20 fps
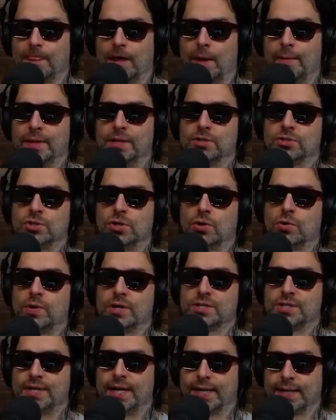I mean, there's no
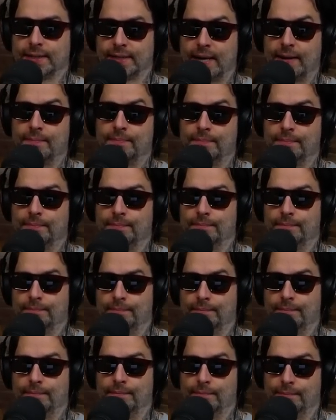question that that
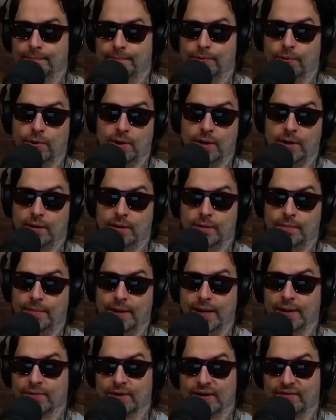boy or
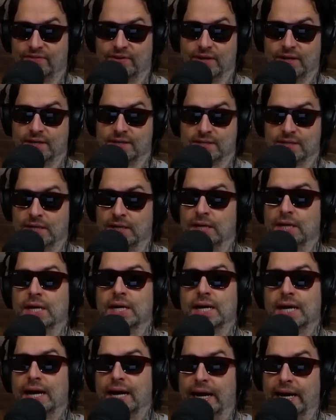man, whatever he is,
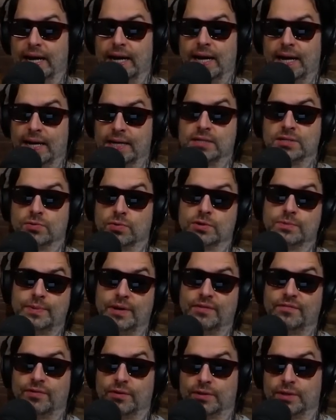ha- has the worst
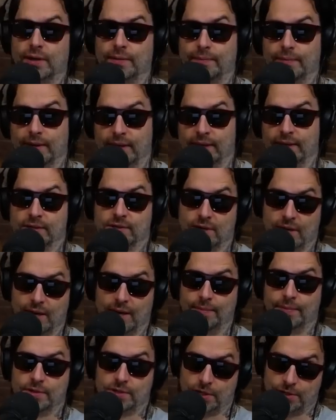breath of all time, and it's
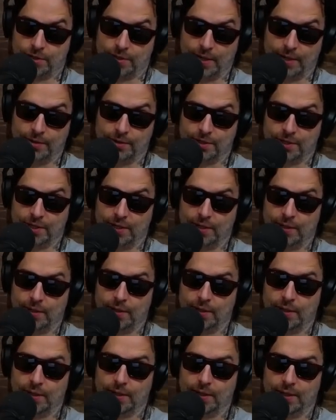okay. But Joshua Henderson
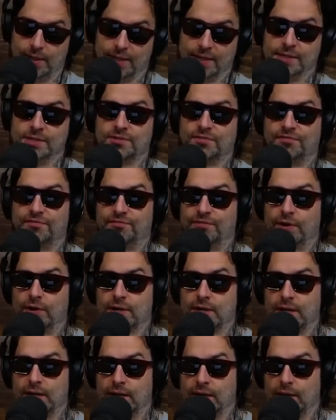is
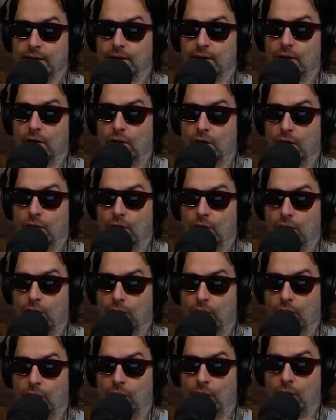fucking.
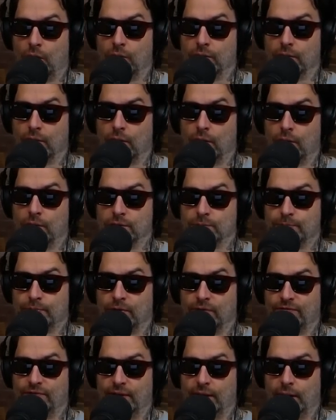Oh, oh, his
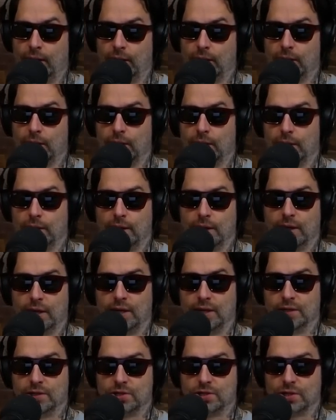profile,
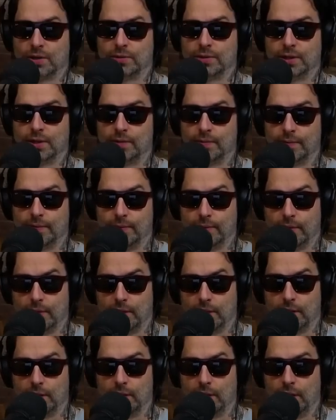he is so dope.
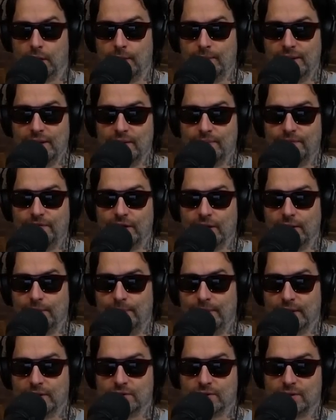I mean, the fucking
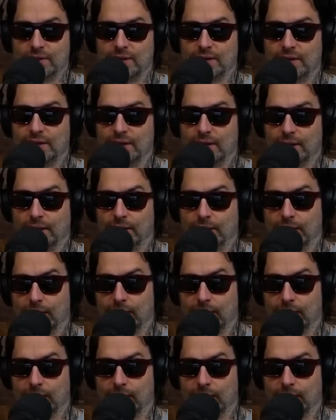picture in the thing.